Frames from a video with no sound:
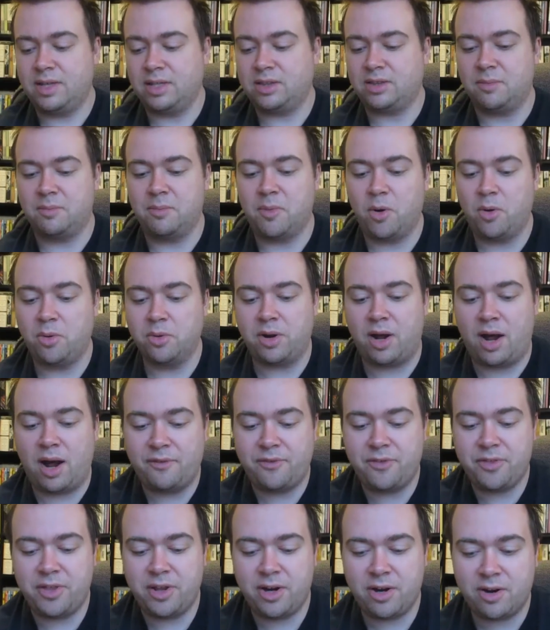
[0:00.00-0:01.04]
get the mold off
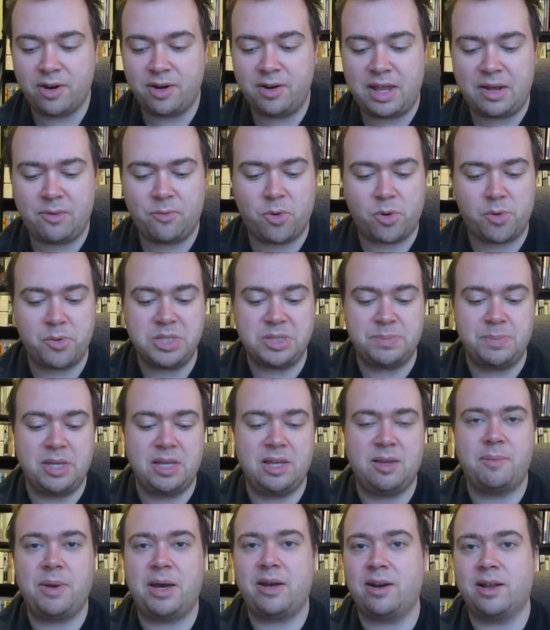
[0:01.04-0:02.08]
of there, and that worries
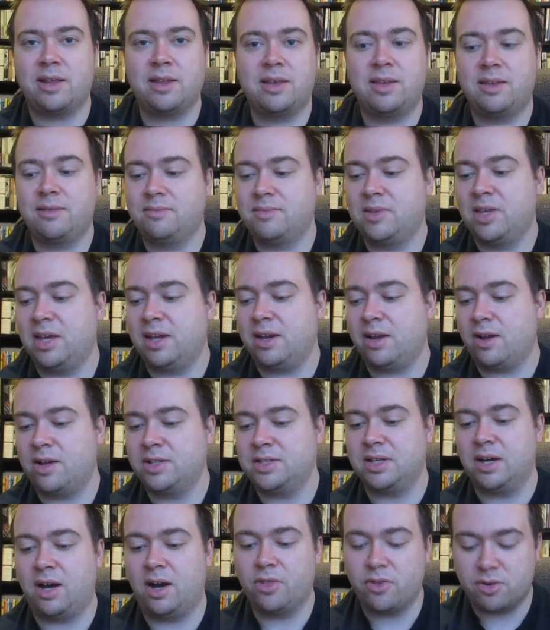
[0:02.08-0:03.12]
me about it getting
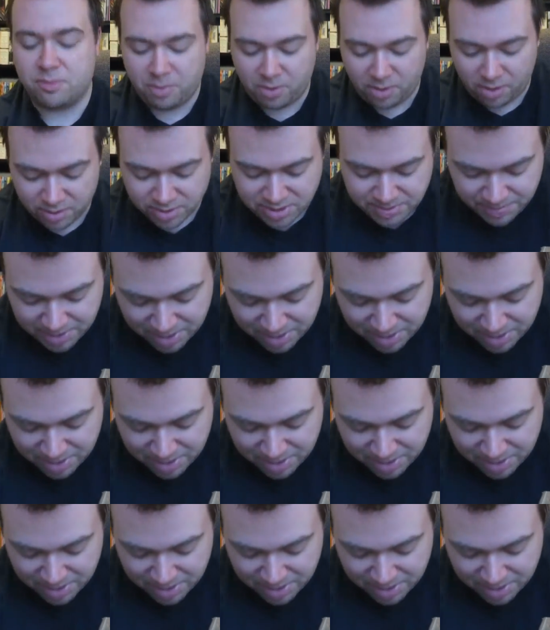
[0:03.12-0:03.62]
onto other balls,